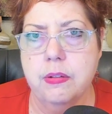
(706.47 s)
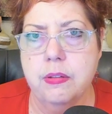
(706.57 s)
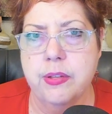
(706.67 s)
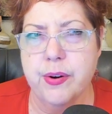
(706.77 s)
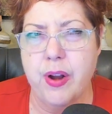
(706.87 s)

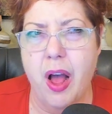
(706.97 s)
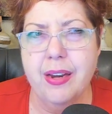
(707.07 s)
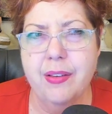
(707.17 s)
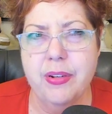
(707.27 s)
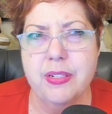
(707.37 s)
not
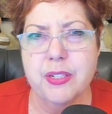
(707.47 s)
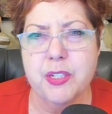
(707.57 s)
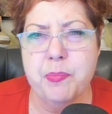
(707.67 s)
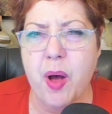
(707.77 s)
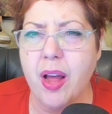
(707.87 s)
even
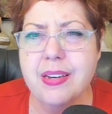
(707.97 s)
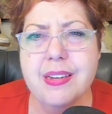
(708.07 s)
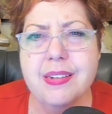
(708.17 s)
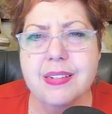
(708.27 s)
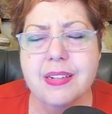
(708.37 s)

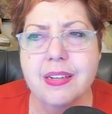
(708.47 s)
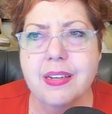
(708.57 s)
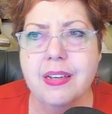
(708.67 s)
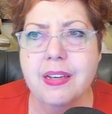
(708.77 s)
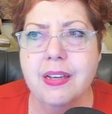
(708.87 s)
despondent.
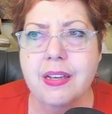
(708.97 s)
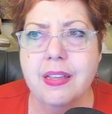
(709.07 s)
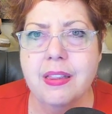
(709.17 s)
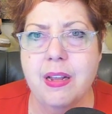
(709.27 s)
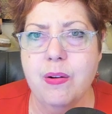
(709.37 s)

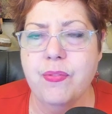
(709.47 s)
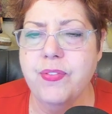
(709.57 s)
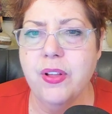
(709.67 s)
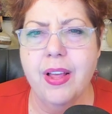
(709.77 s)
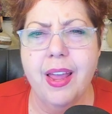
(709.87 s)
They don't
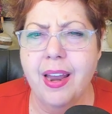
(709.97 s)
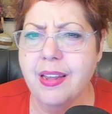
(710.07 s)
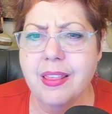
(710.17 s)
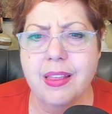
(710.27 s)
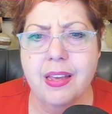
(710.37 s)
feel
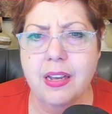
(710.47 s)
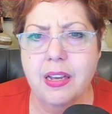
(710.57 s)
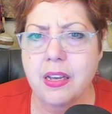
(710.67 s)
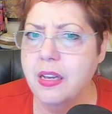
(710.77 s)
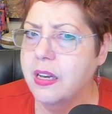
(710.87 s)
anything.
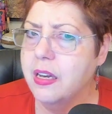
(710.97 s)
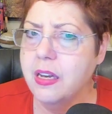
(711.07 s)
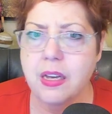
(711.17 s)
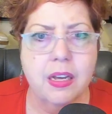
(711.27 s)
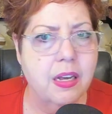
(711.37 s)

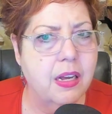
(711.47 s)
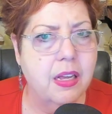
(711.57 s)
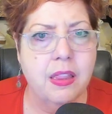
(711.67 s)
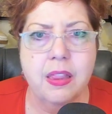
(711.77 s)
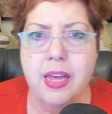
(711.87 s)

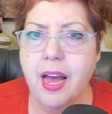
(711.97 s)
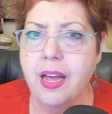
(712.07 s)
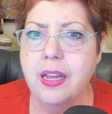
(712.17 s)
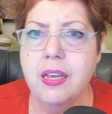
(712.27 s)
That